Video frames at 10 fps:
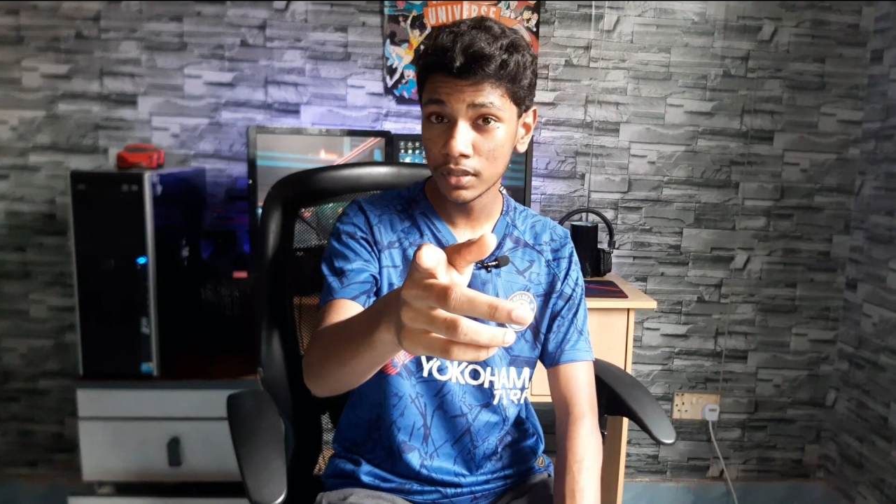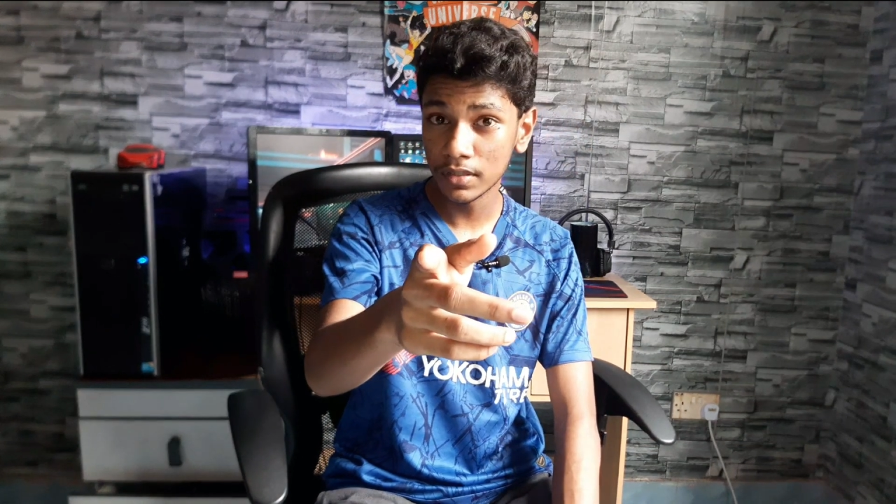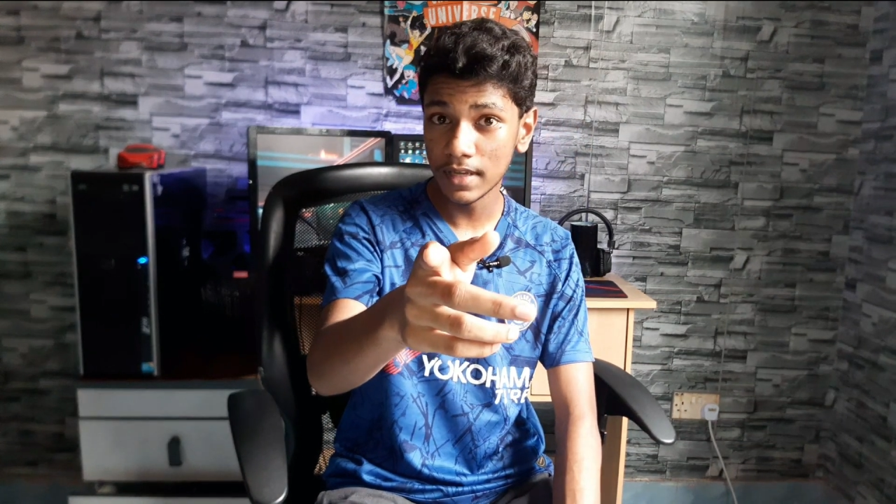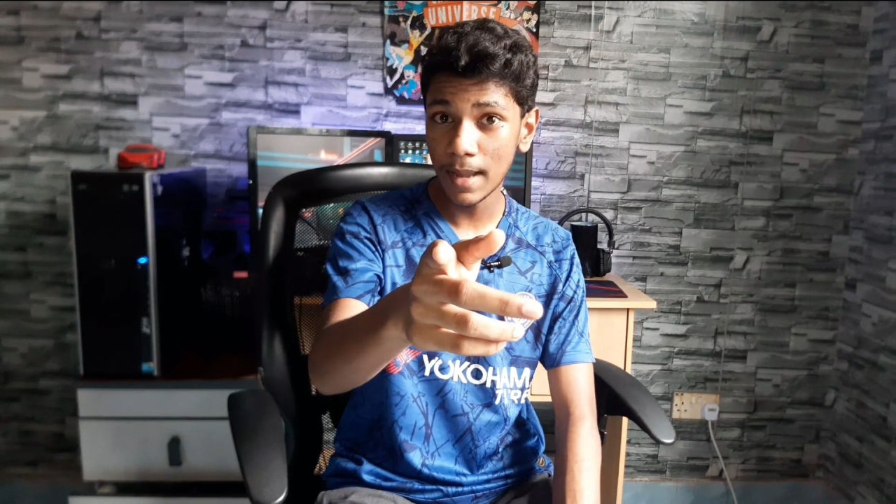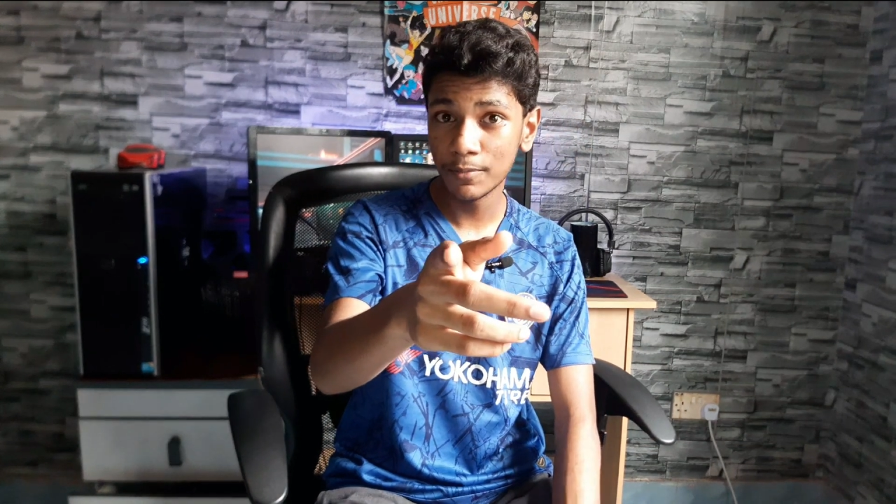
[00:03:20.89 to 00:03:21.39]

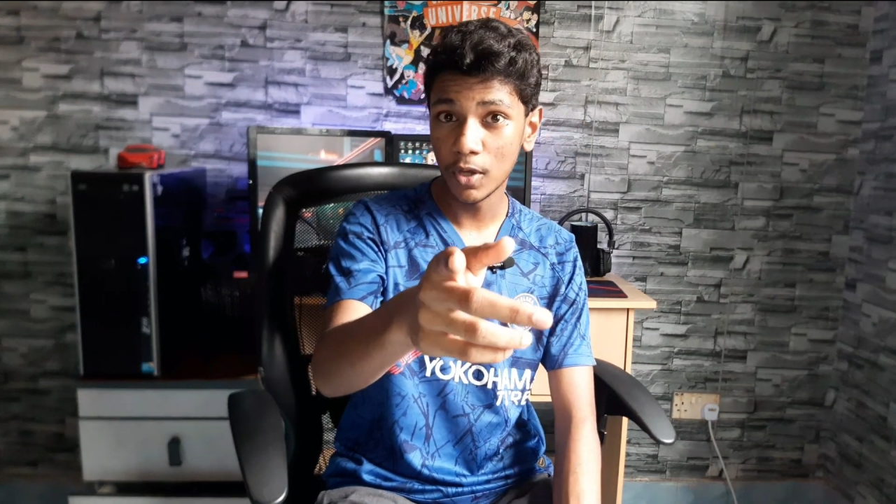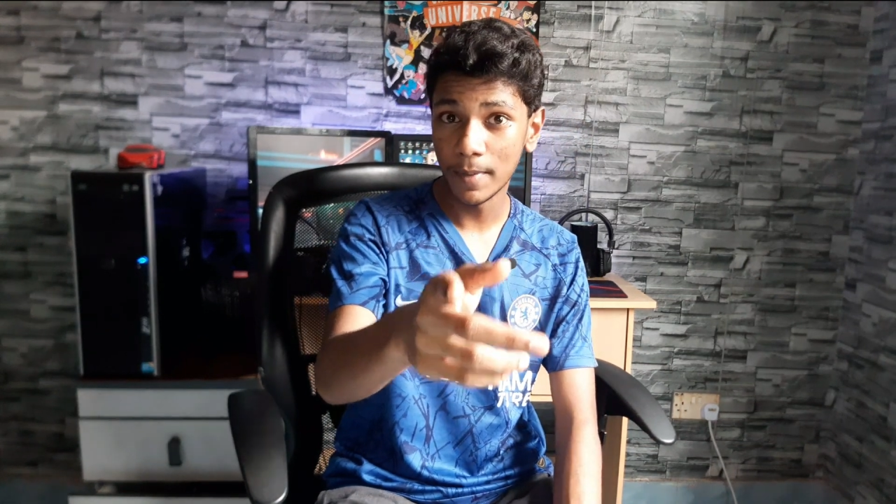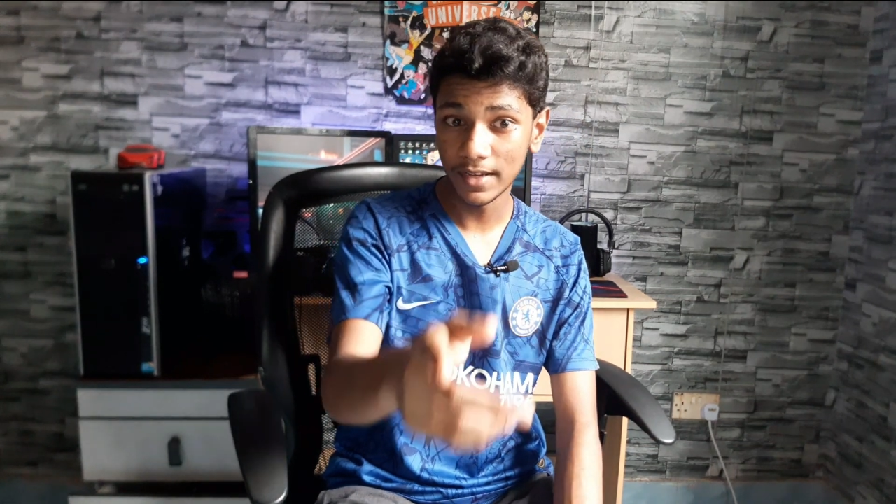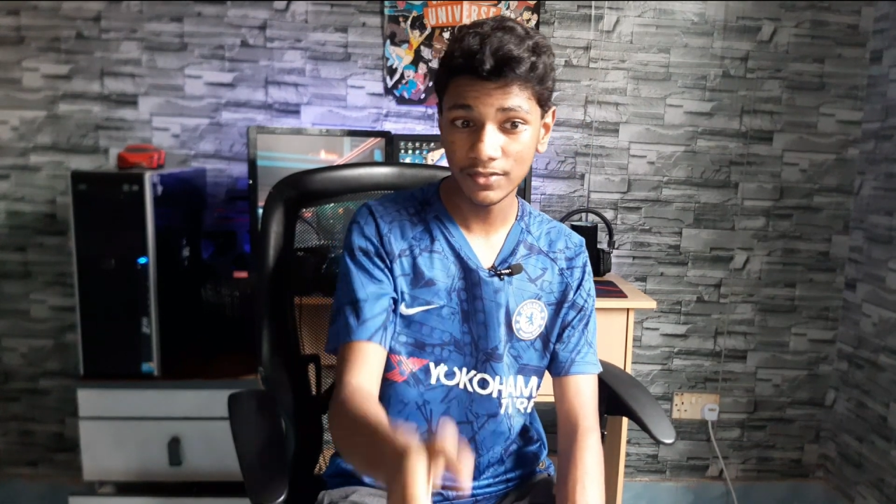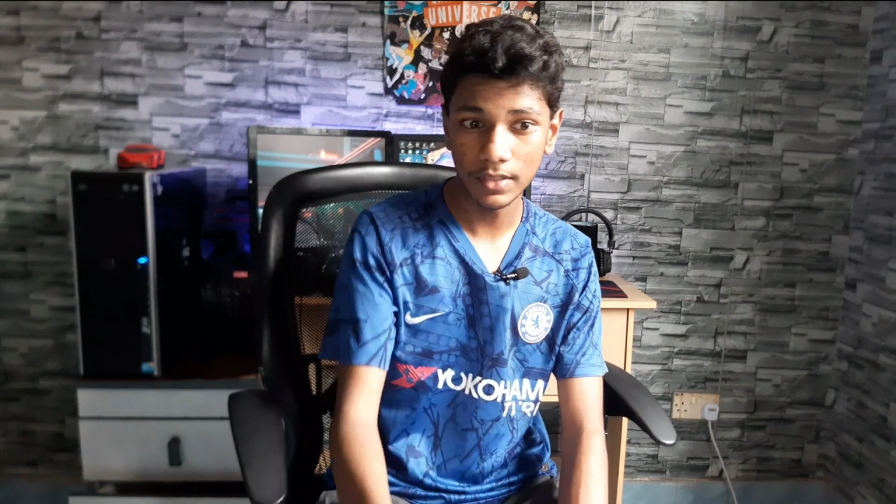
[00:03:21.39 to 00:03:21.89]
laptop
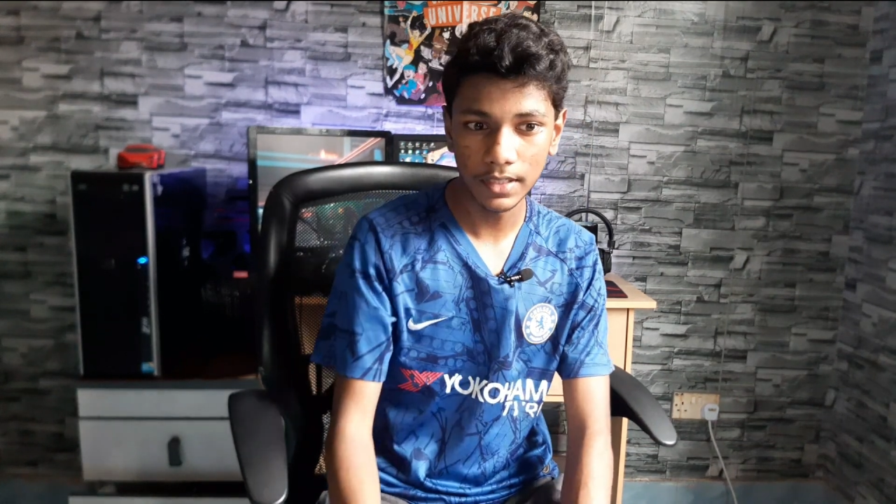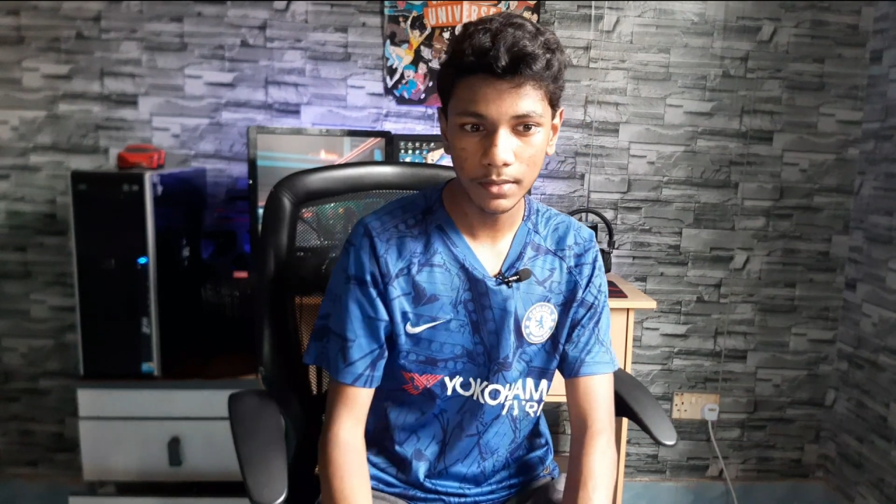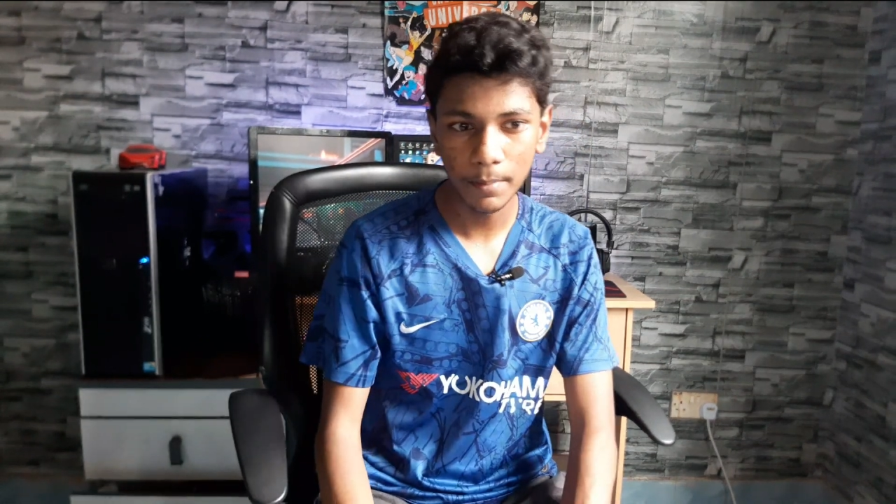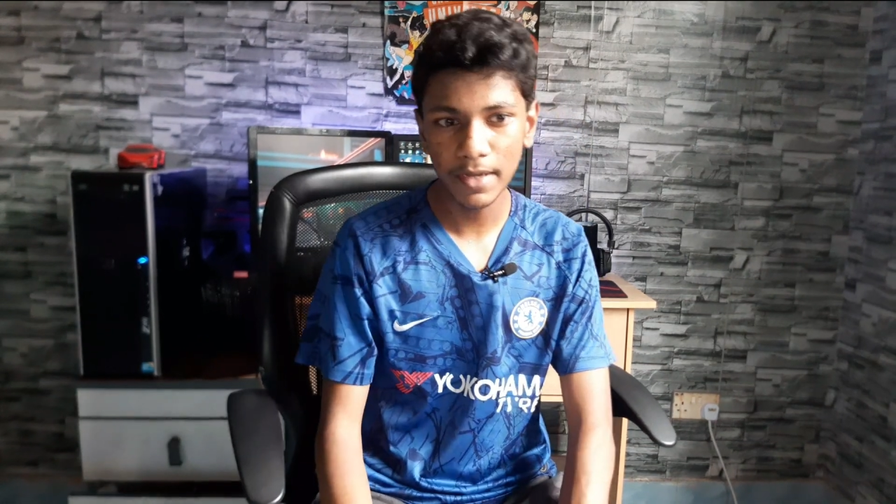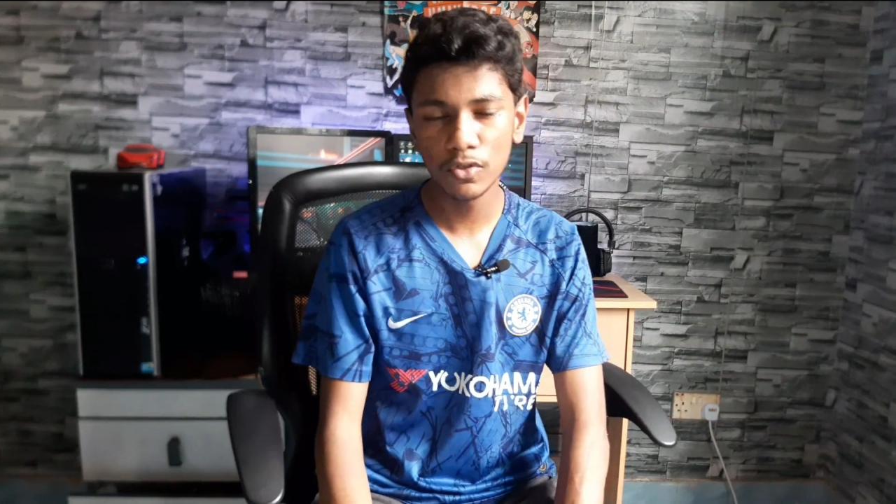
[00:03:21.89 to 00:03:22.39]
actually,
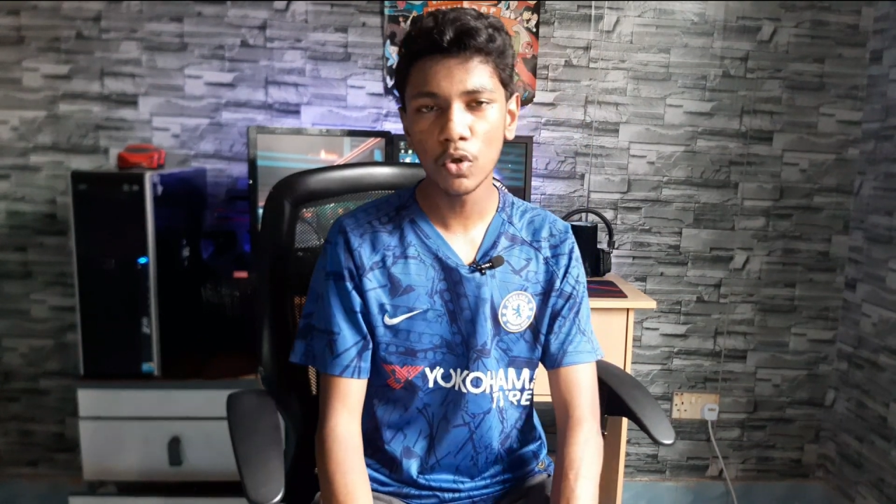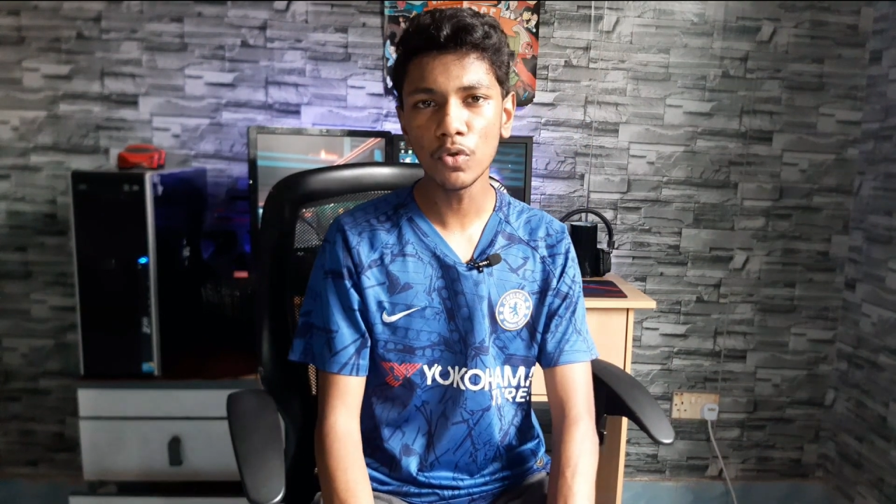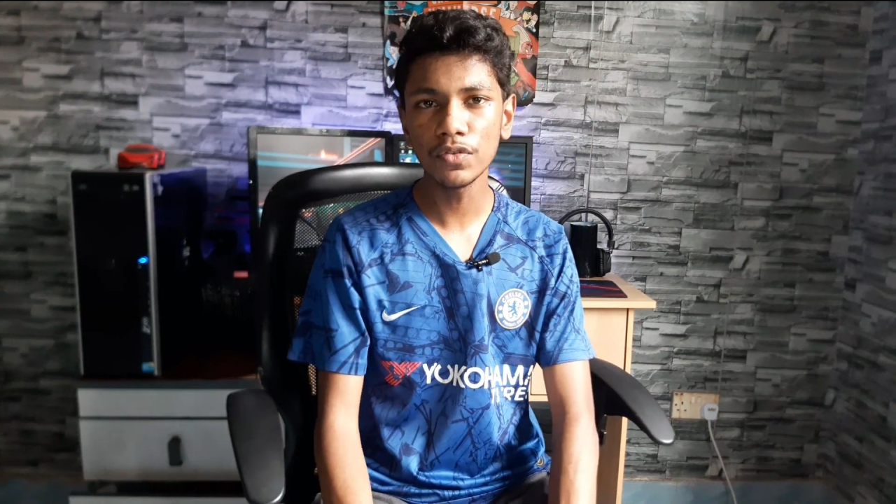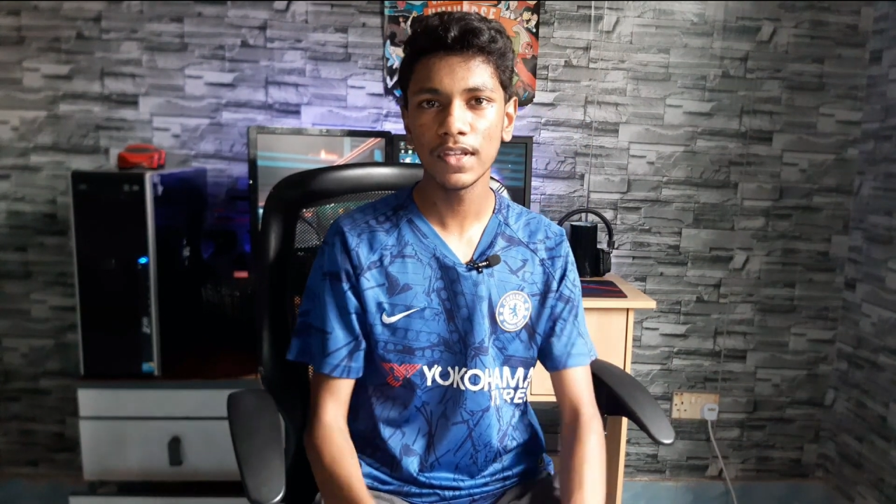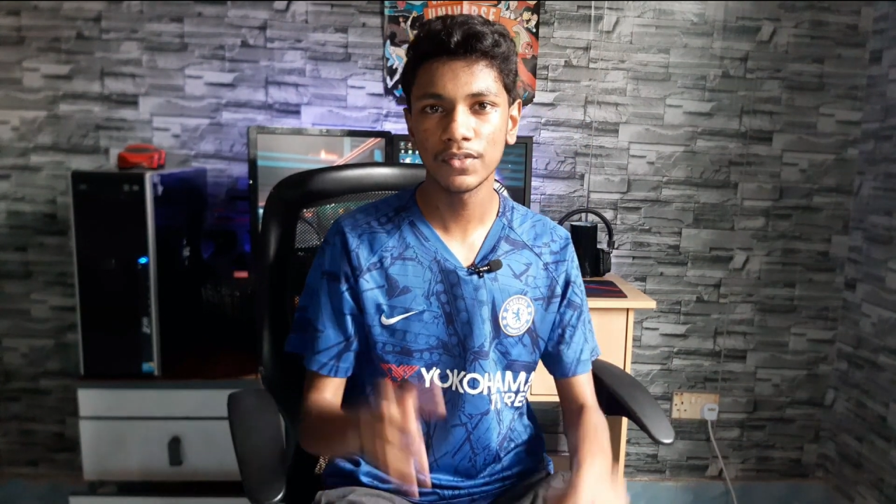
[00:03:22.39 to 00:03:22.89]
but
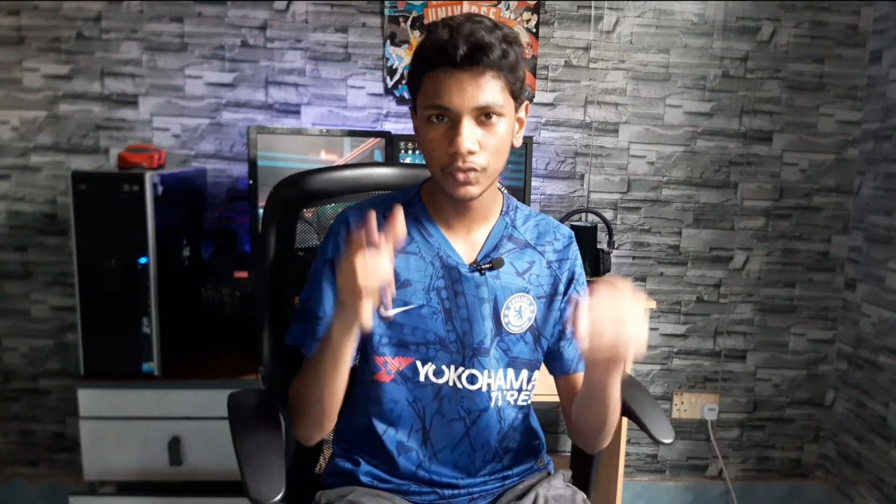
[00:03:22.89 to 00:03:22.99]
don't just